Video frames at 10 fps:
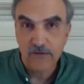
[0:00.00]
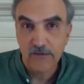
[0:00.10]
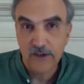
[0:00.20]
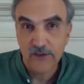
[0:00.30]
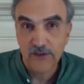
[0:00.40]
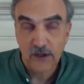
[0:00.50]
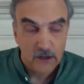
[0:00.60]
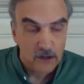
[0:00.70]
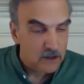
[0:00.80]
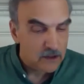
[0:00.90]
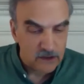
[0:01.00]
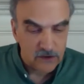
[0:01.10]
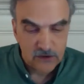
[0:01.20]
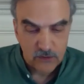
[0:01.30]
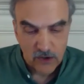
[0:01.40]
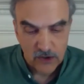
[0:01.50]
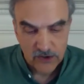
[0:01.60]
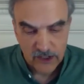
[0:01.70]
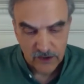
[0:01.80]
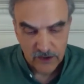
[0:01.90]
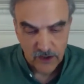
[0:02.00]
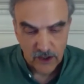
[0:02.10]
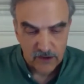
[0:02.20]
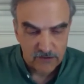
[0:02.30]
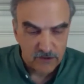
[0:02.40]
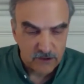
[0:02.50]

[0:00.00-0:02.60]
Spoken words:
fits into our daily life.